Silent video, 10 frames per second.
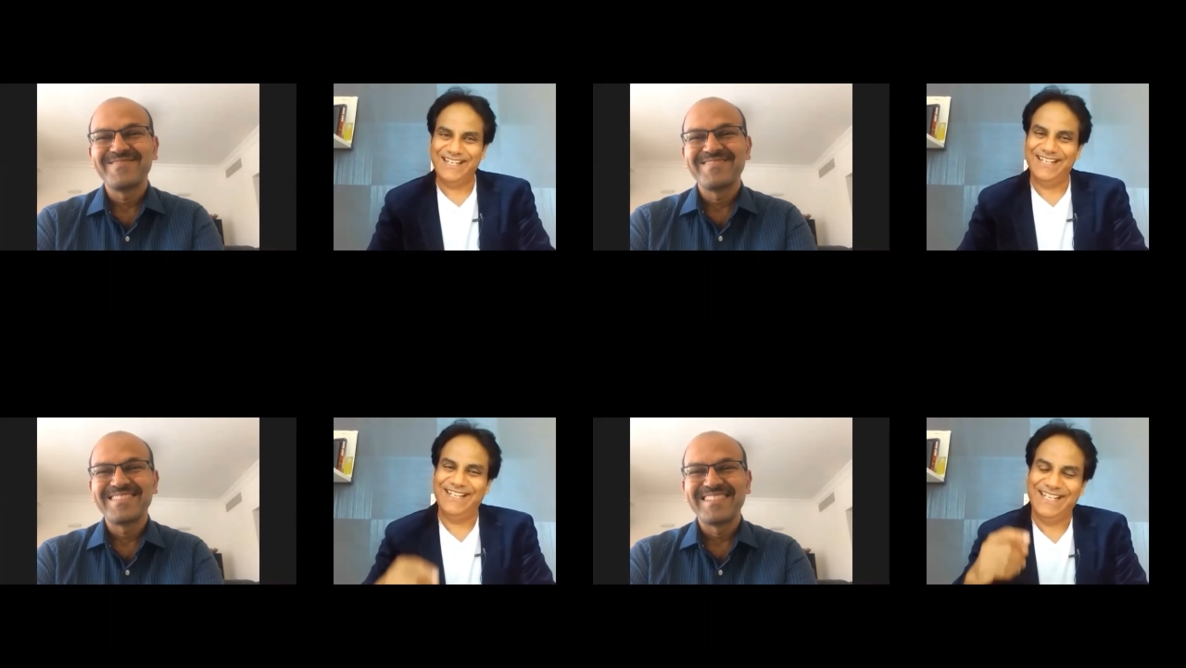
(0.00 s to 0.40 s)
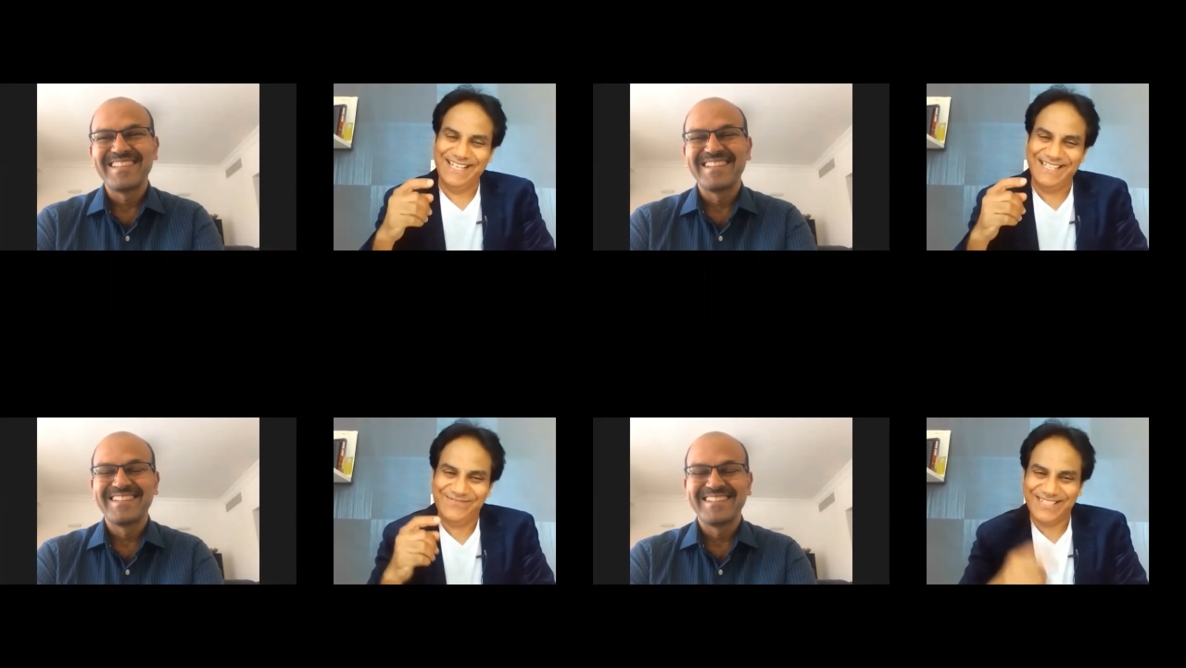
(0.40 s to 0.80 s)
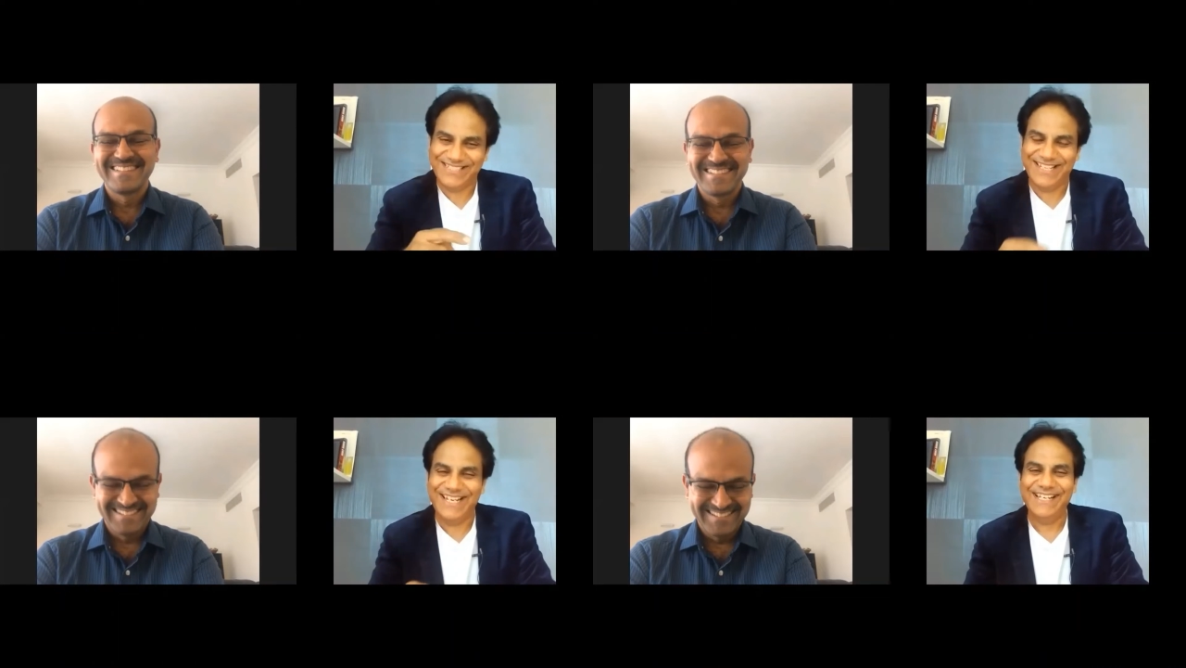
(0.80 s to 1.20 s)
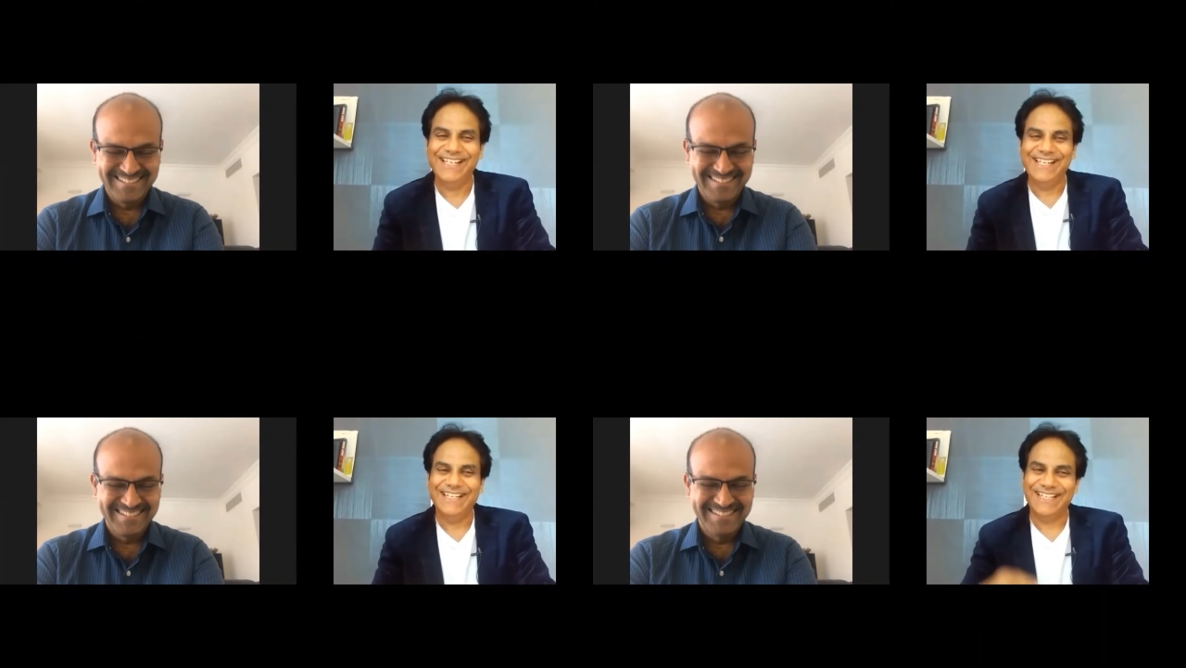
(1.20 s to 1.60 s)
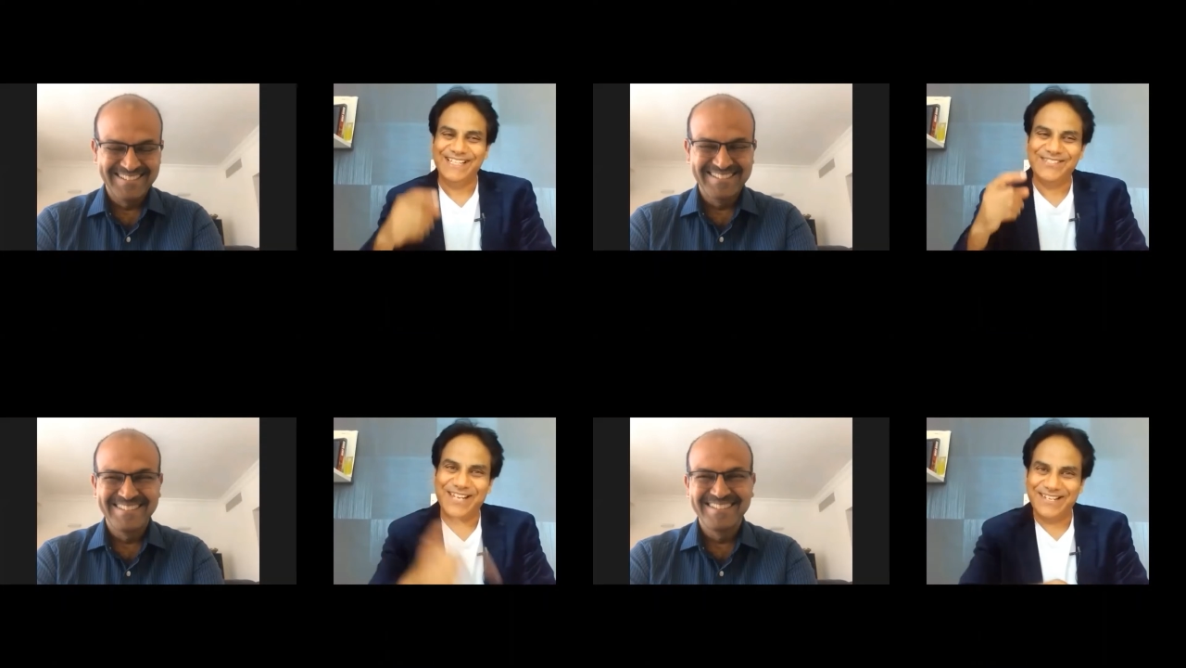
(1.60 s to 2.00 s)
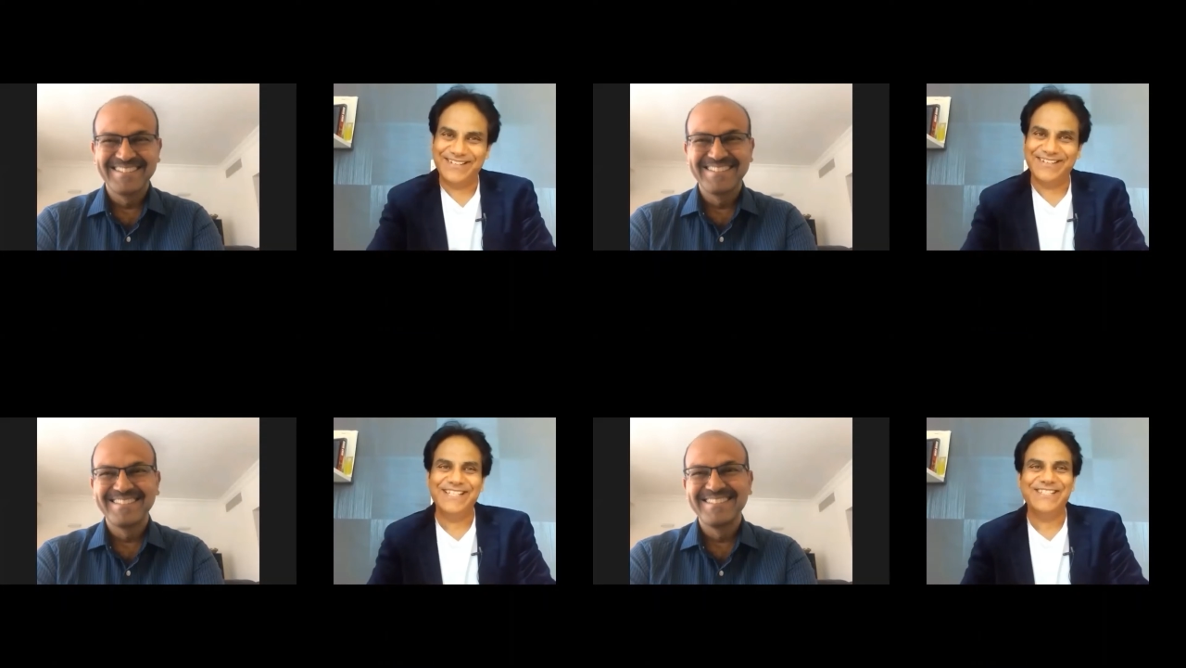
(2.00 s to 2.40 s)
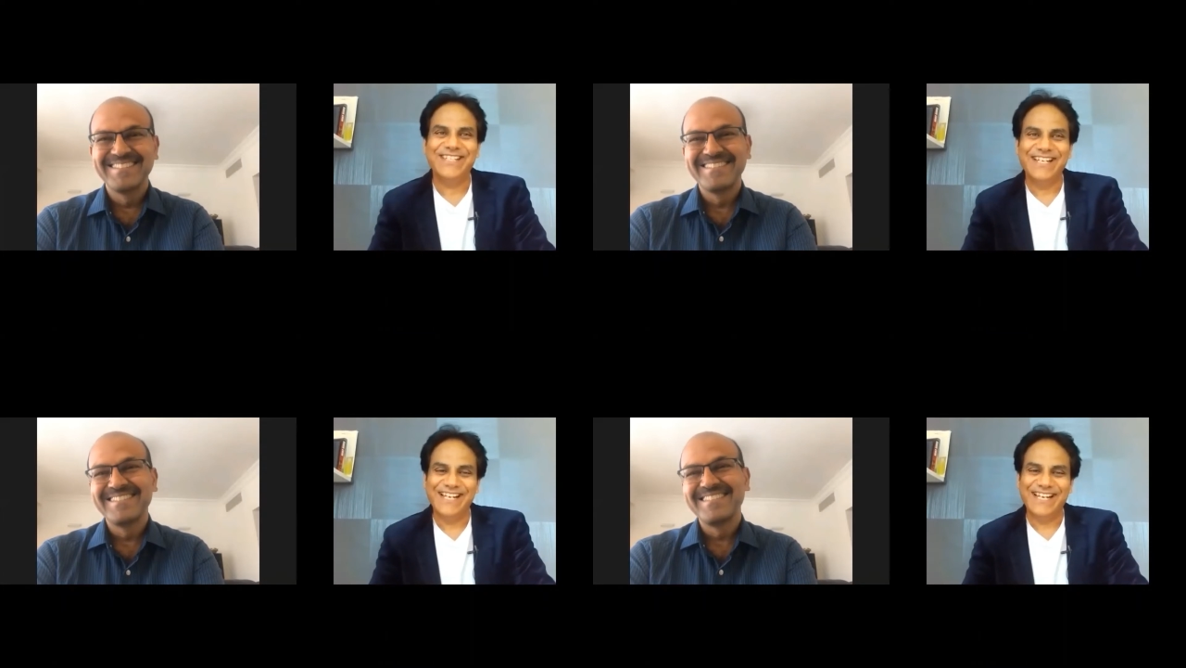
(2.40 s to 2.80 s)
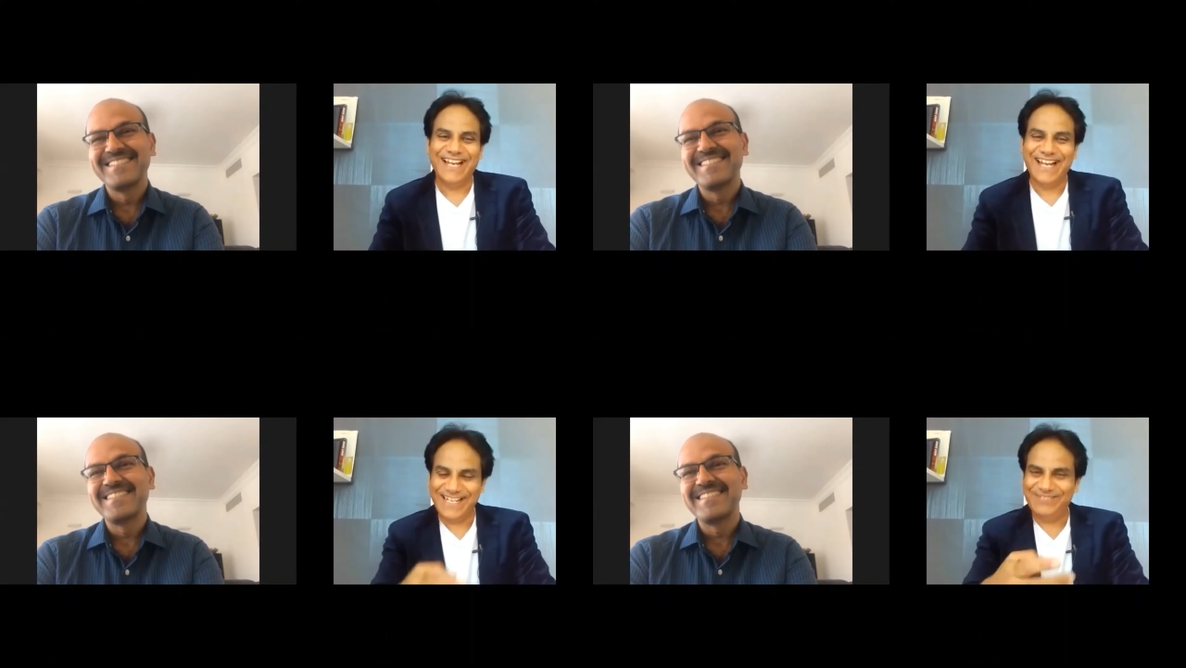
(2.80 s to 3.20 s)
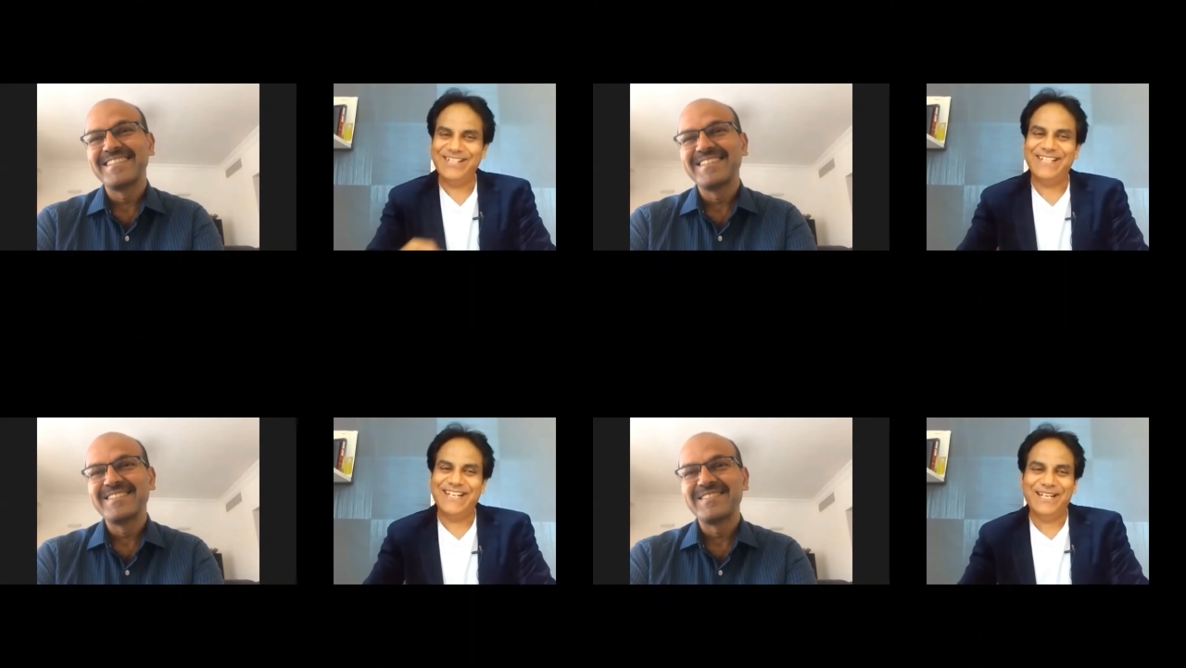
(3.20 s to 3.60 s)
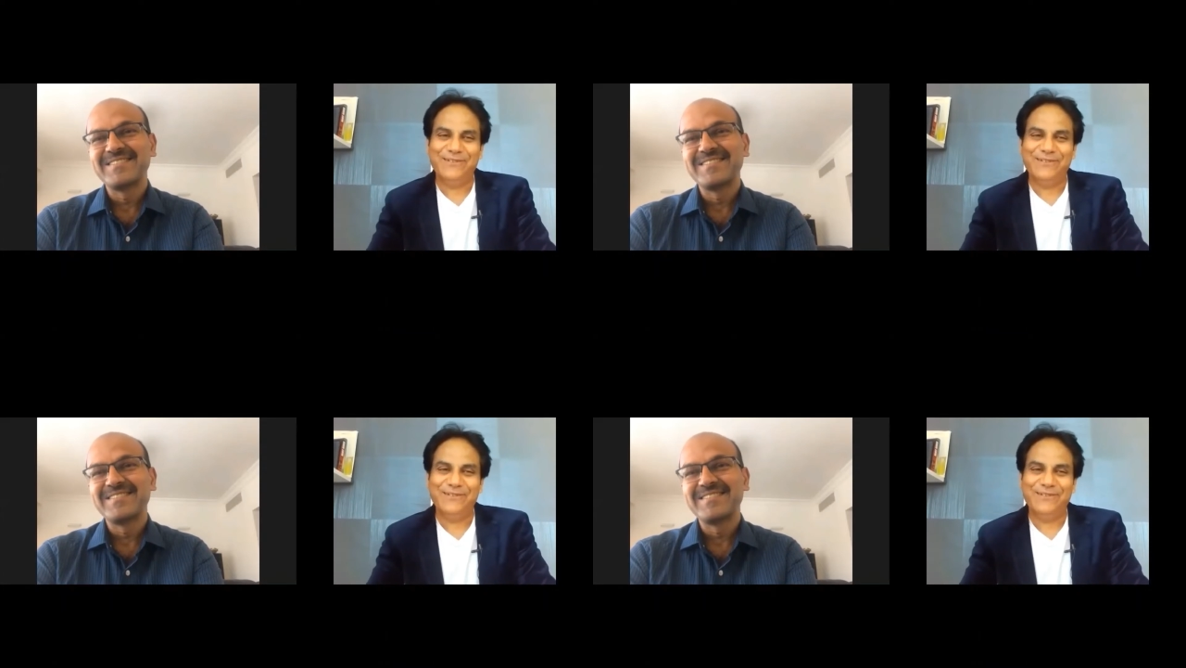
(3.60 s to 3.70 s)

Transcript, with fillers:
Speaker 1: He is whistling, he is very rich, and he will tell